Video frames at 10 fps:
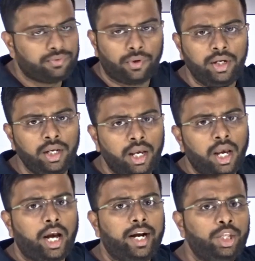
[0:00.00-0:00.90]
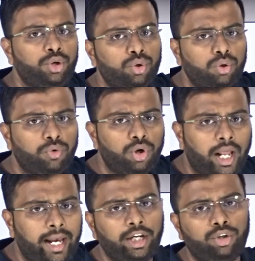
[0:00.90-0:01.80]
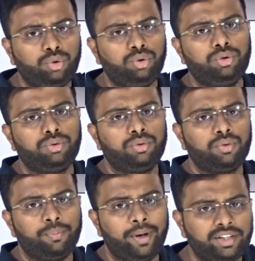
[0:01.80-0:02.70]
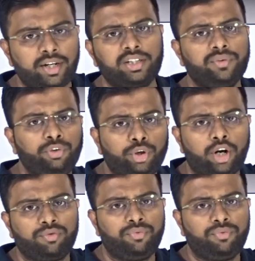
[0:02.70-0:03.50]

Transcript: flowing, and you would like to measure the flow rate of the